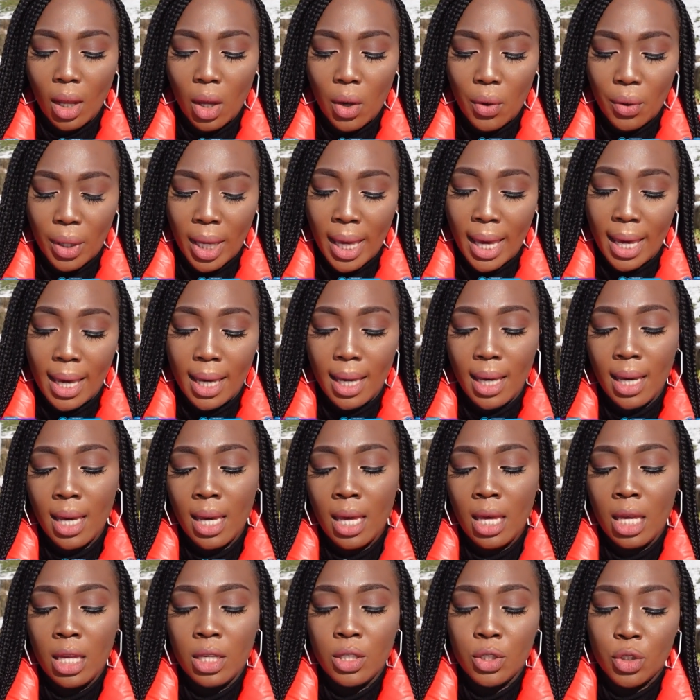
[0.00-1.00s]
Okay,
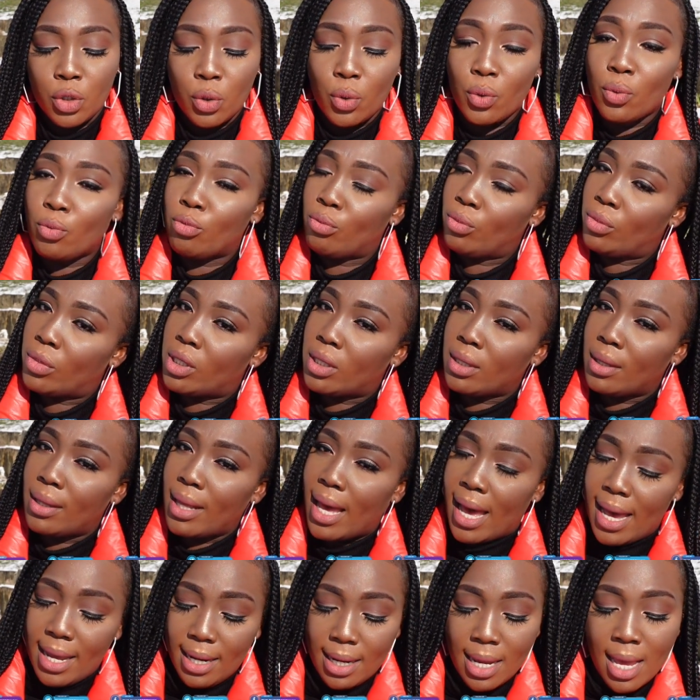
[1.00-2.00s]
so to
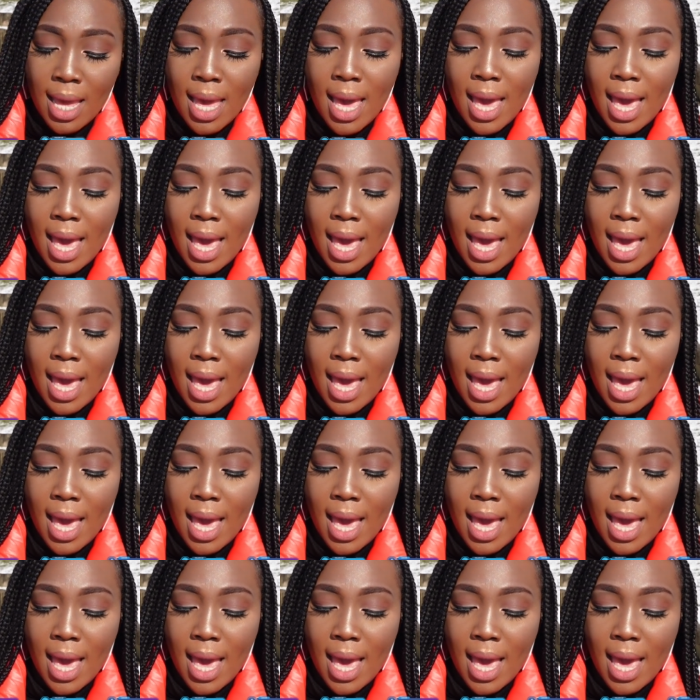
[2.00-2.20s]
that.